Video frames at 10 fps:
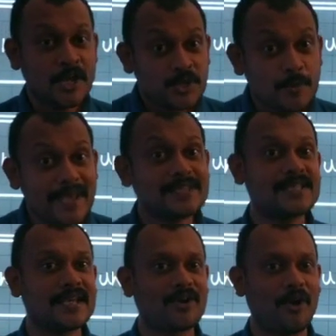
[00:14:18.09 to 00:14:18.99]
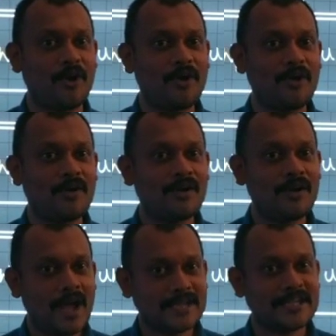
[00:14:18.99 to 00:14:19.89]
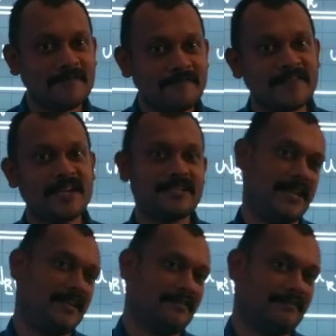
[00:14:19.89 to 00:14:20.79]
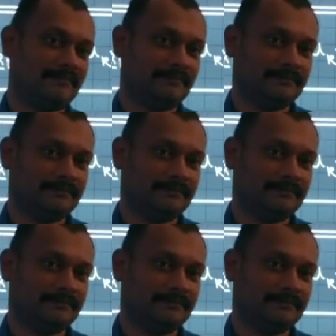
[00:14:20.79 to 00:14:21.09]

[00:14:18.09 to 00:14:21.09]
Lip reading: to be zero at infinity.